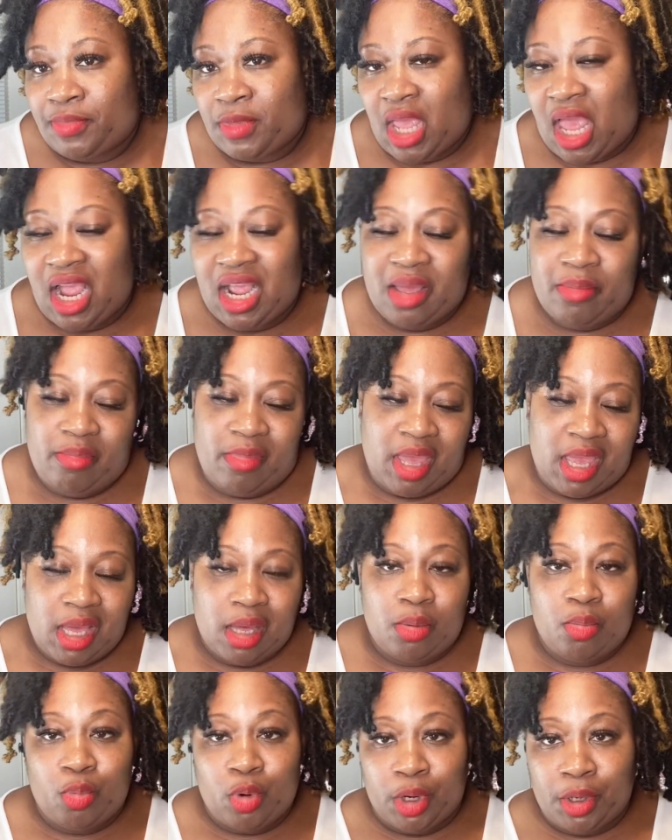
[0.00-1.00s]
I can make
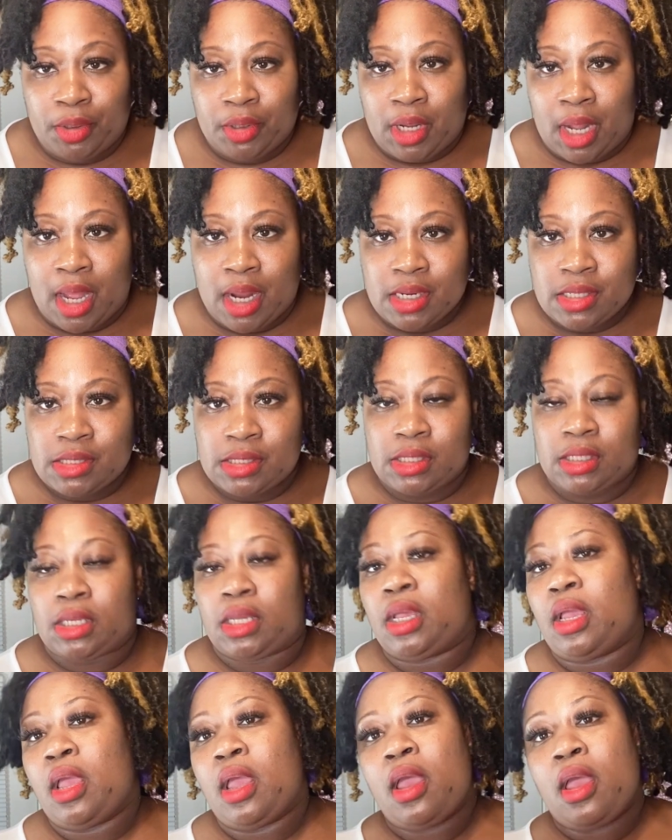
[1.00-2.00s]
them work,
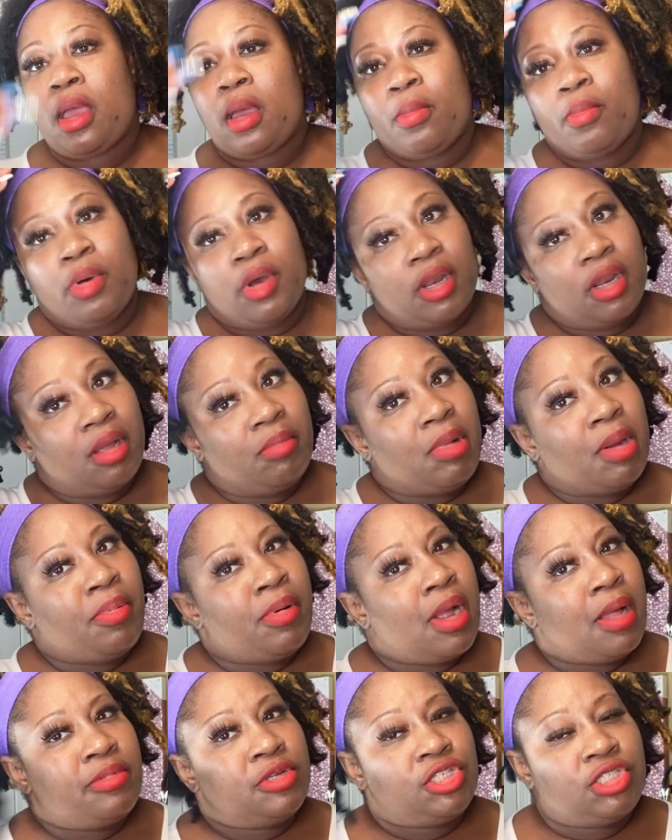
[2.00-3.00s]
honestly, but I
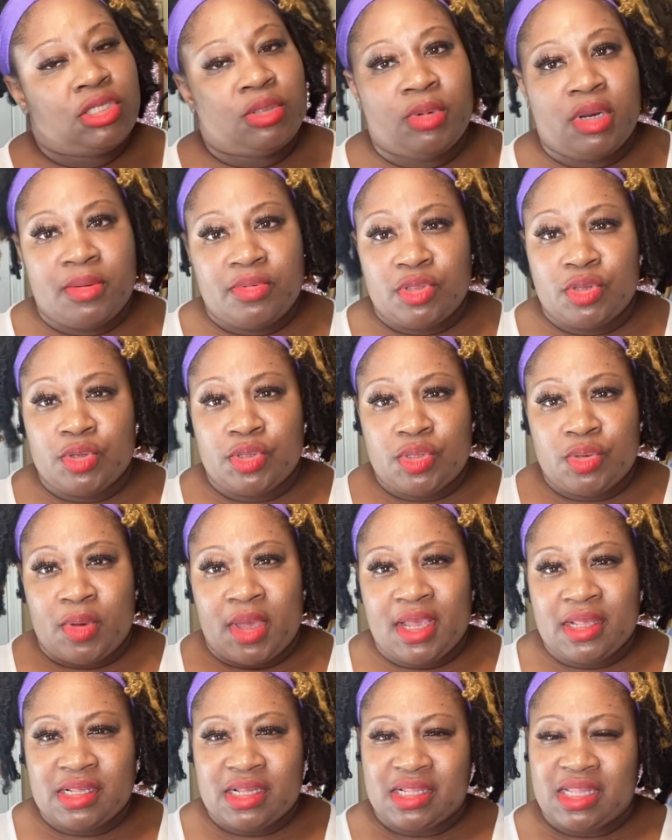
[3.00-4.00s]
probably should have went up to a
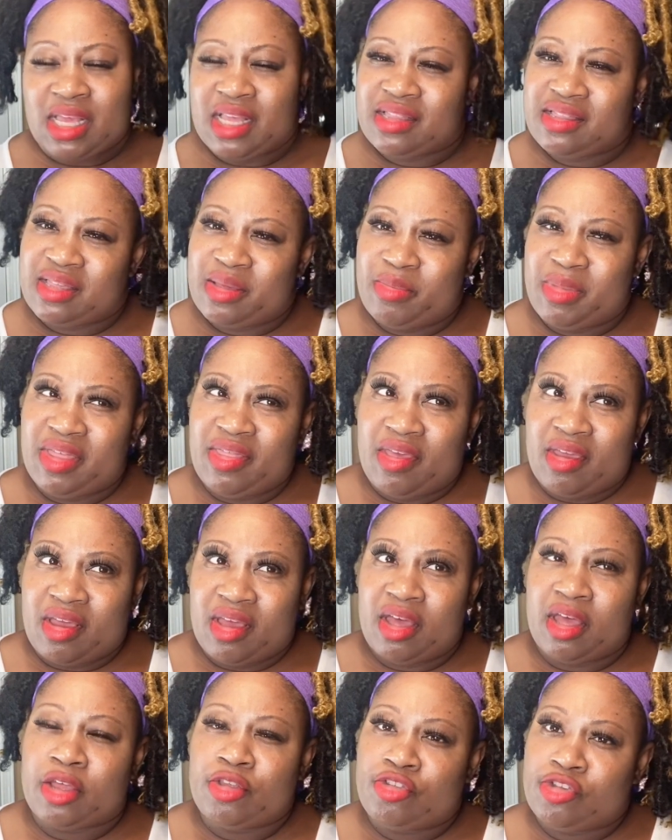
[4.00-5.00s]
2X because to me, they're
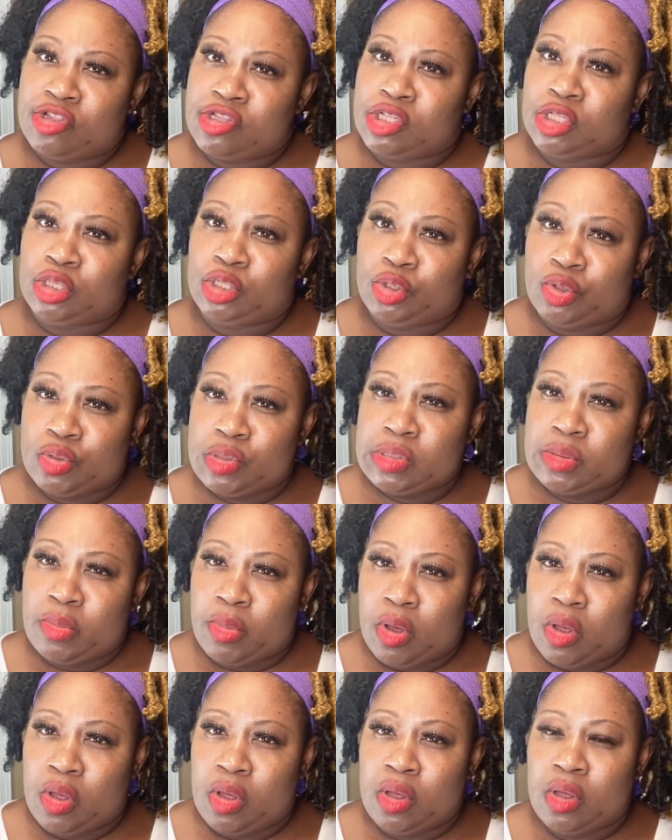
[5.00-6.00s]
cut just a little
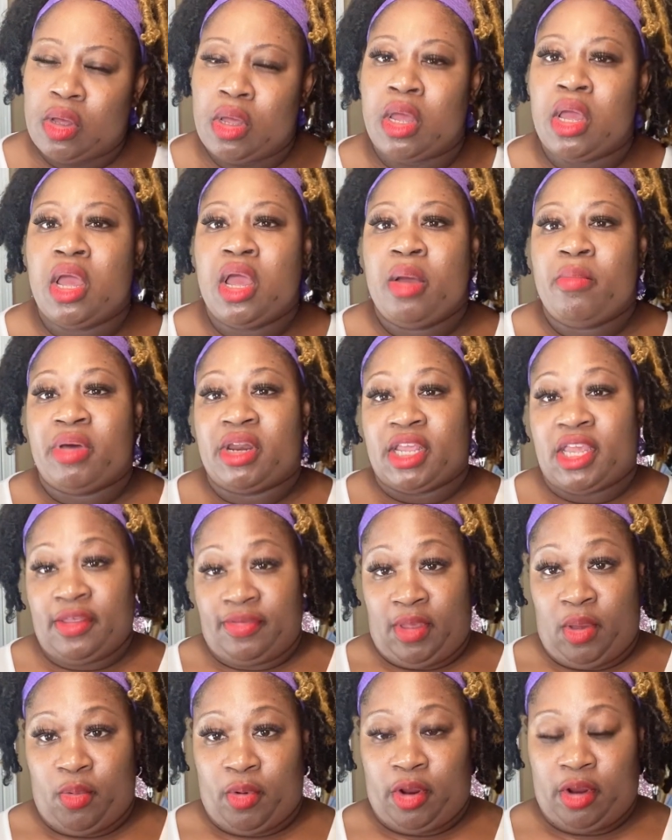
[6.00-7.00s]
small, but again,
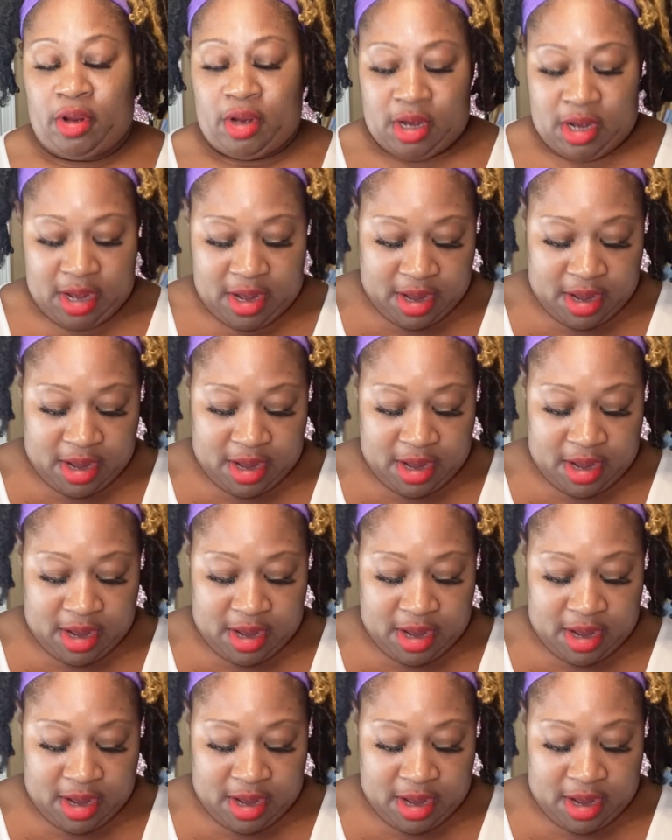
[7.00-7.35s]
they work.